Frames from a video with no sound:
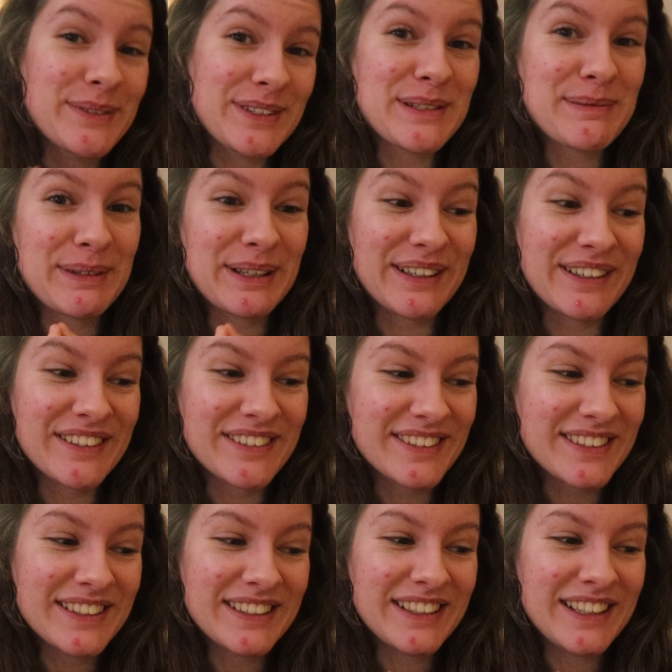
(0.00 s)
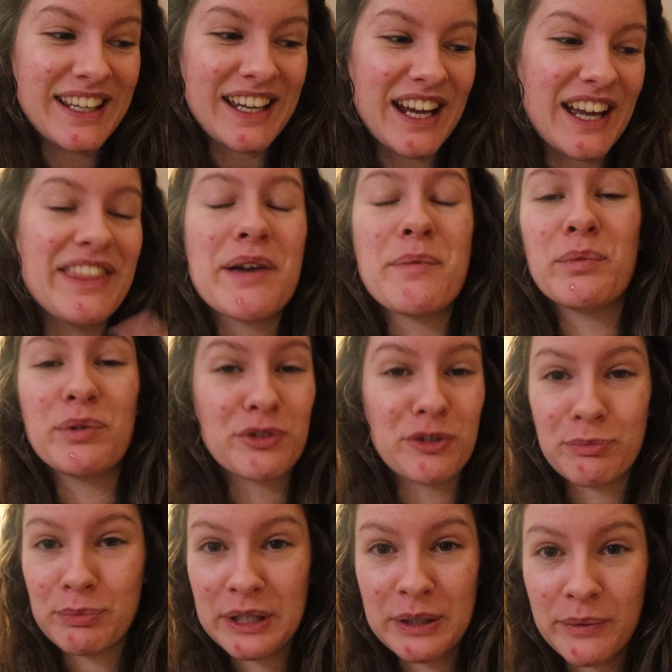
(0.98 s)
TBRs and then we'll
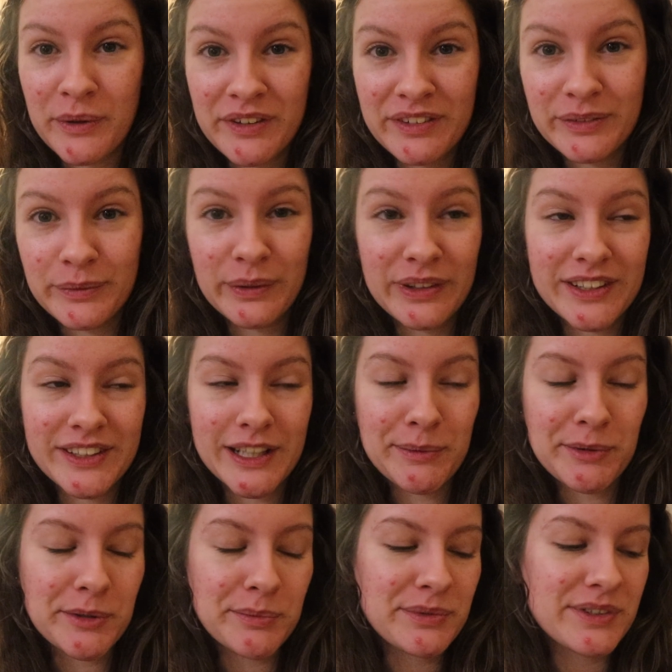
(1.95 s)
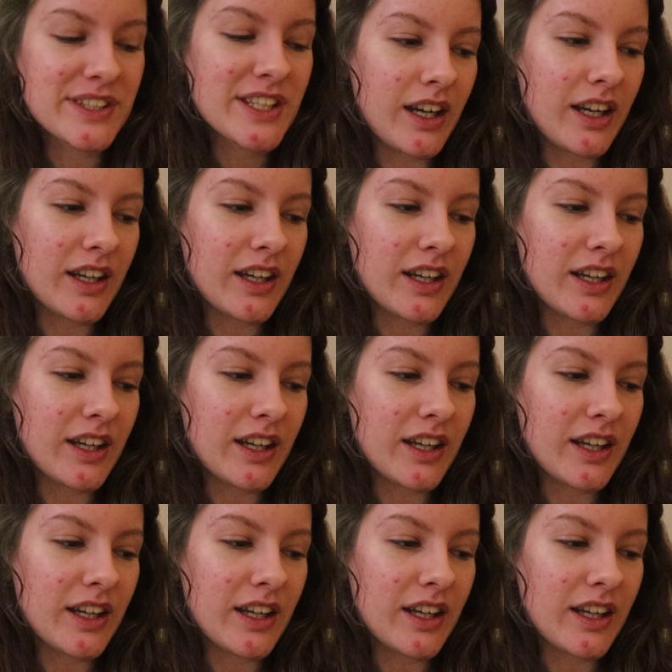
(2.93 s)
just pick one when the time comes.